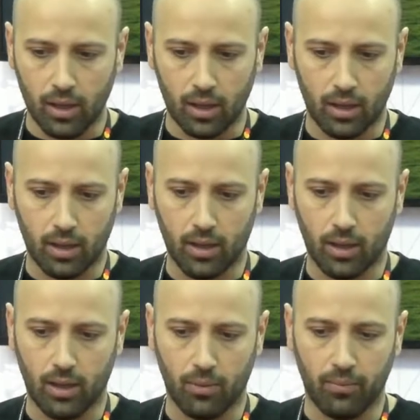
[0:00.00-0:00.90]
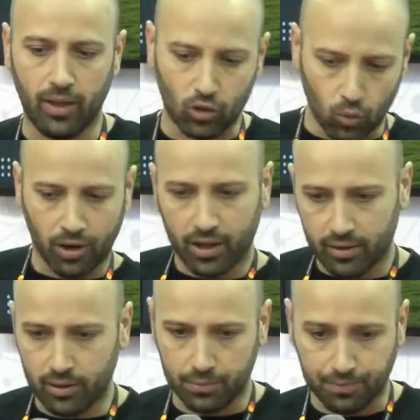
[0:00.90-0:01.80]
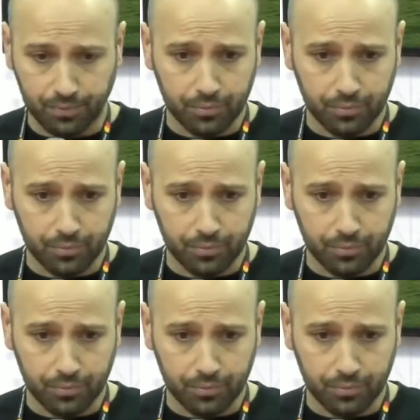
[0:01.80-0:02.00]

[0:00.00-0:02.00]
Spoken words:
networked